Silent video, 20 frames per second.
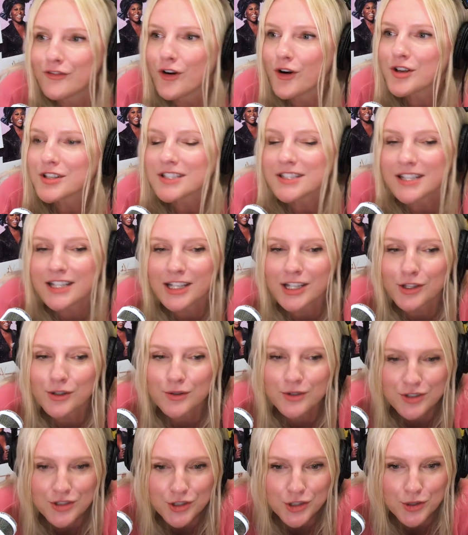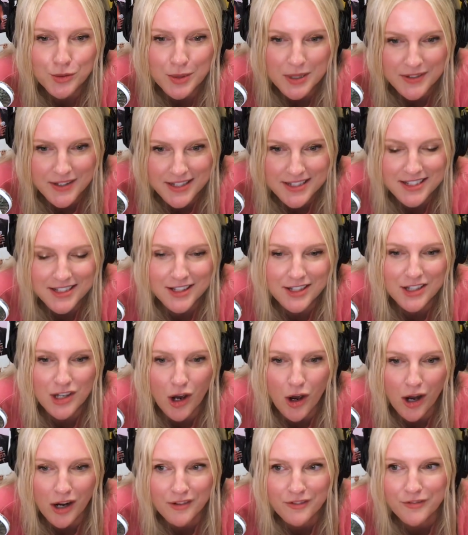First thing you'll do when this
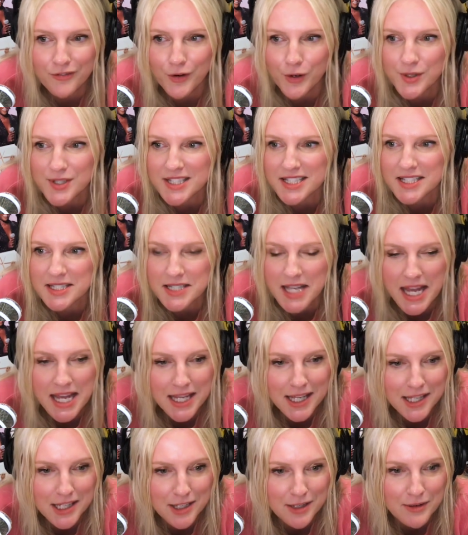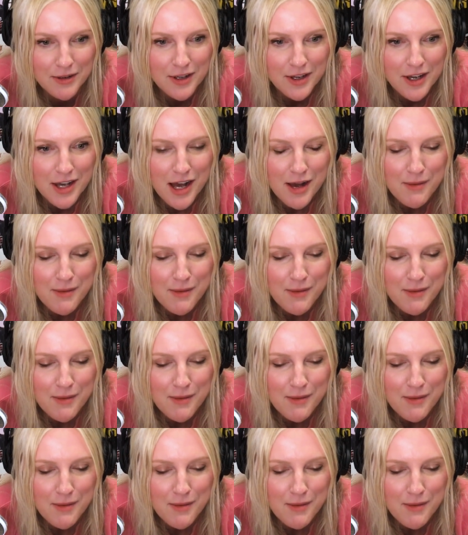godforsaken